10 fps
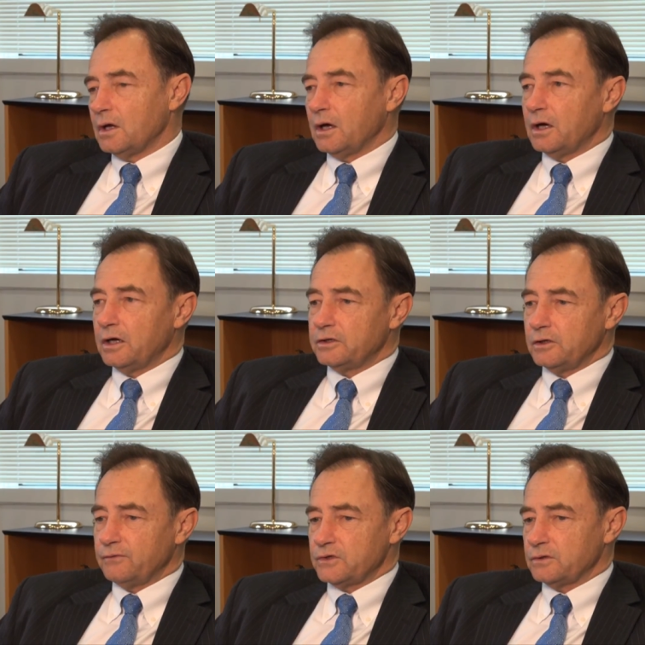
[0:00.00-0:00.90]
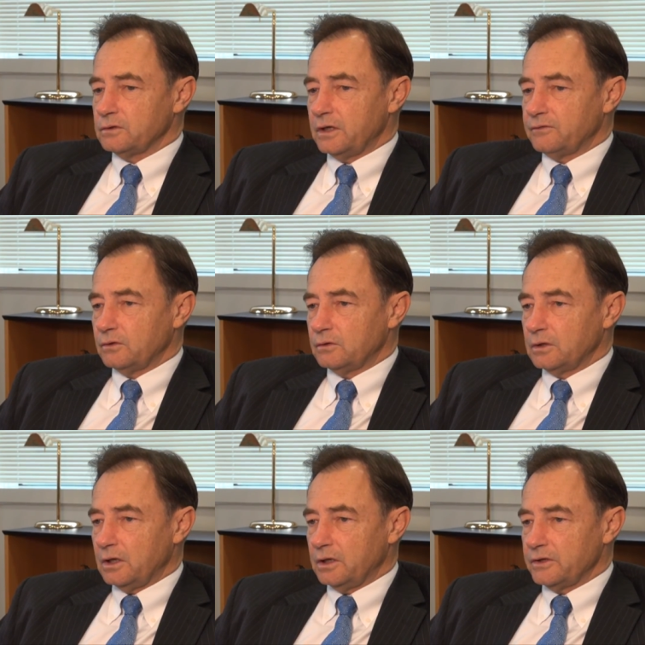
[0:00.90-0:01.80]
Uh, at the official
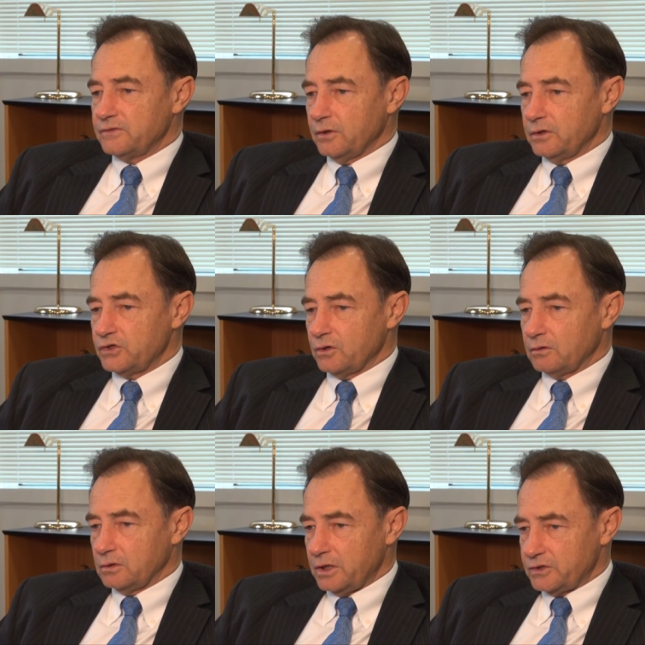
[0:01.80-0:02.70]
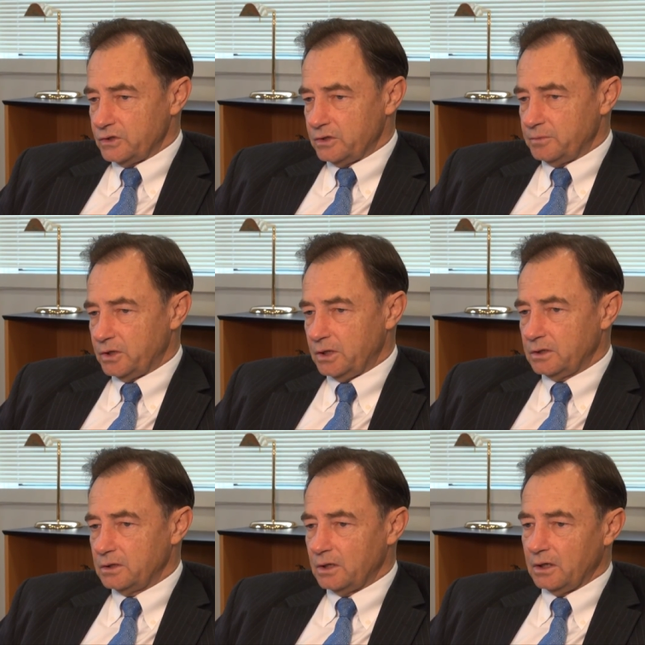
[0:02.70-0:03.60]
level, uh, there's very strong relationship
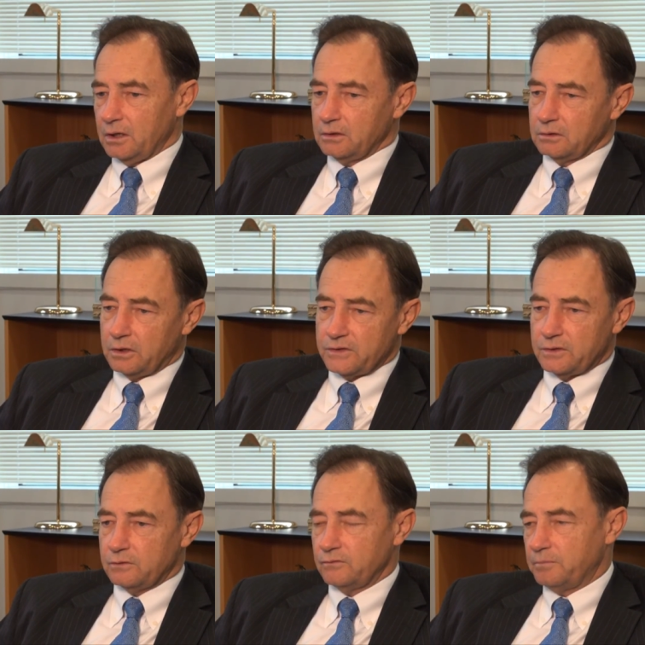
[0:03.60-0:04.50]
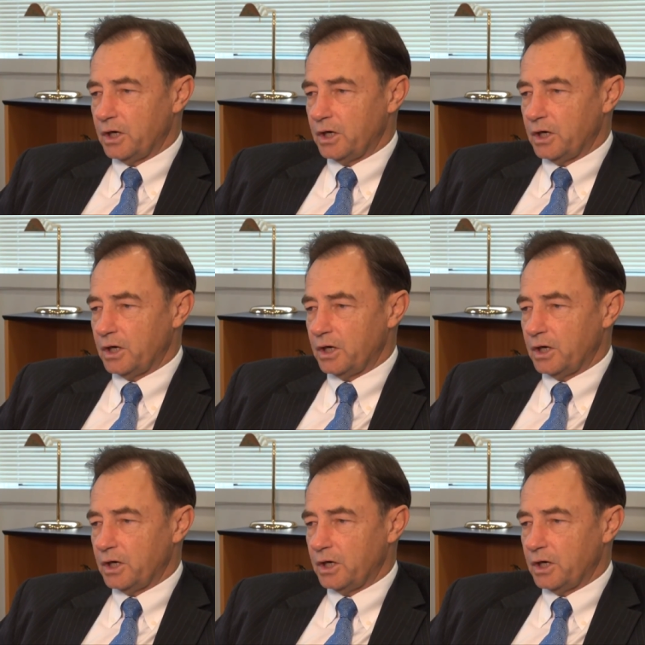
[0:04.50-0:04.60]
again. Uh, lots of